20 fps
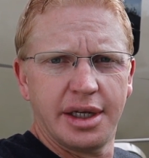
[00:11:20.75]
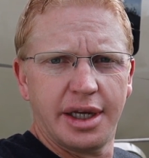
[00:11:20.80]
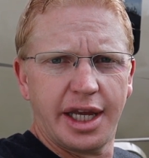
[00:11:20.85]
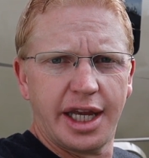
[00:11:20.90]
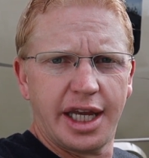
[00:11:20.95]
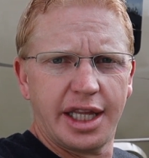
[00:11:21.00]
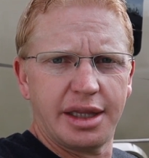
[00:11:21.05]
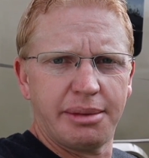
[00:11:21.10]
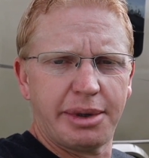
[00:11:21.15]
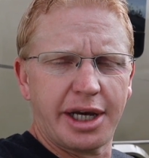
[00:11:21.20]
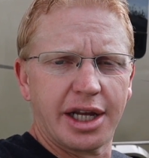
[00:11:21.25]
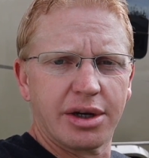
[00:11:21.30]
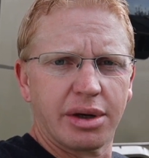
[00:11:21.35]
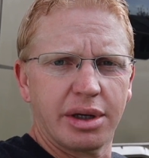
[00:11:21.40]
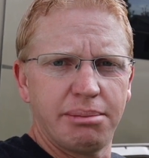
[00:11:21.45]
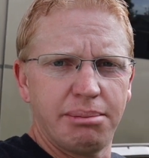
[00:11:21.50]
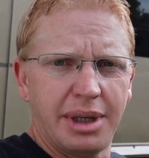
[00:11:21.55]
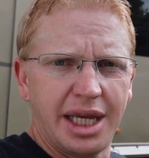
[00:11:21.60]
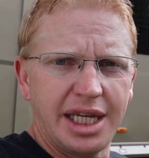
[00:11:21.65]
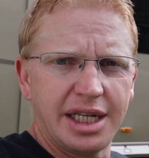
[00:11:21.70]
And the battery
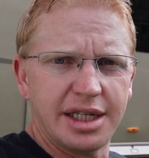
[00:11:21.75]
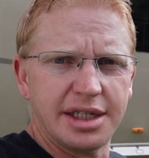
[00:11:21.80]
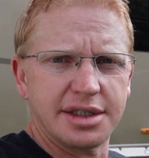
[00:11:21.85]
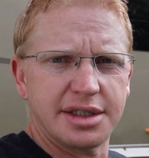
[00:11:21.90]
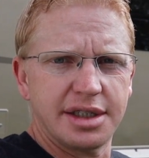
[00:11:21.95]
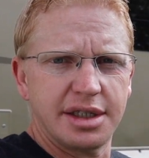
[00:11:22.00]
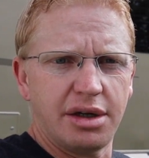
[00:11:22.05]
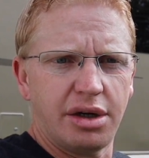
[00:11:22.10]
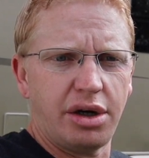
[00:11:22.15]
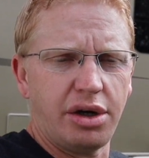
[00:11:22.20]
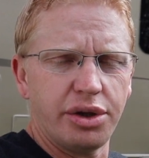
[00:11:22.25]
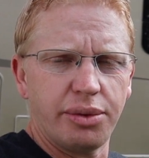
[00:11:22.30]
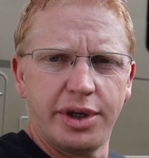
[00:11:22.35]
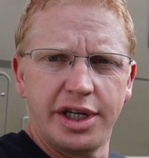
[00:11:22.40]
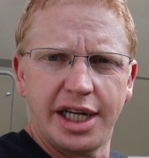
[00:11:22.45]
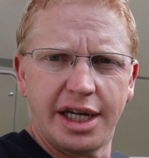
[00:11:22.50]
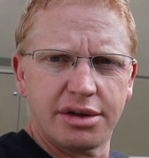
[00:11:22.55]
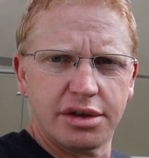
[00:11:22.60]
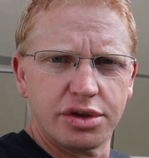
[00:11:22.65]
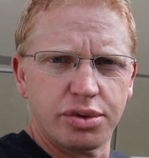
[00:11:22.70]
made it all the way
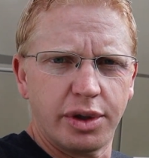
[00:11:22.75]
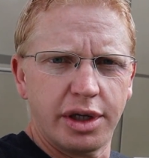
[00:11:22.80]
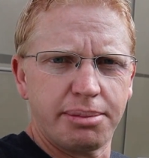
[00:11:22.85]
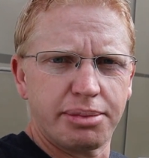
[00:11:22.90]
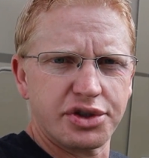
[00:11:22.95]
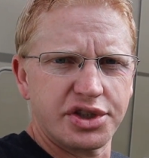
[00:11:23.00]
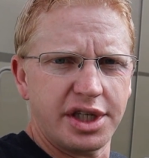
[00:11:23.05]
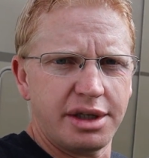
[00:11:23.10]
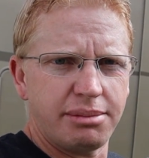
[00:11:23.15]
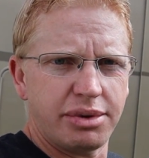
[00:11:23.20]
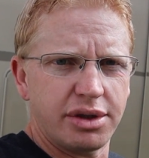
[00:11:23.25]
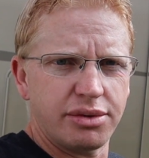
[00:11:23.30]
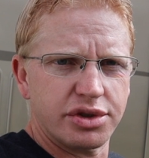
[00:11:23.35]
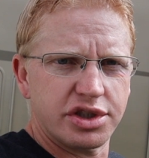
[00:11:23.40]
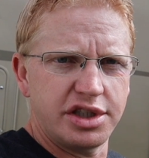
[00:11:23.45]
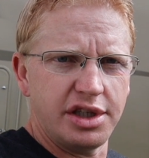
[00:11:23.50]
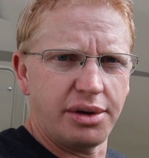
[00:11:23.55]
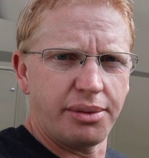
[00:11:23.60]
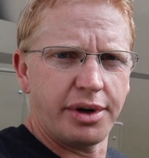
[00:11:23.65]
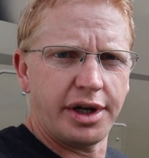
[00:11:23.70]
down to 20%, but it was
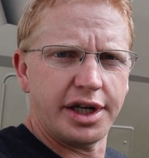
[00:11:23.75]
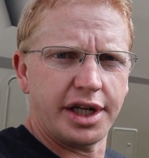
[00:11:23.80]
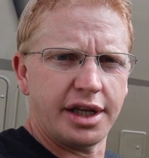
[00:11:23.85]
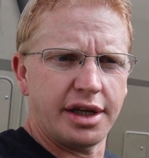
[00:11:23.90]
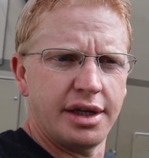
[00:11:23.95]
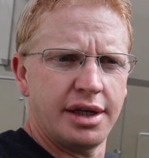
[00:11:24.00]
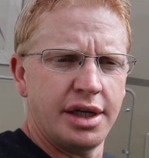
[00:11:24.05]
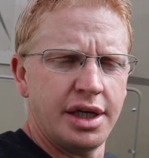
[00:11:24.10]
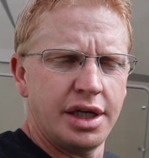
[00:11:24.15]
still running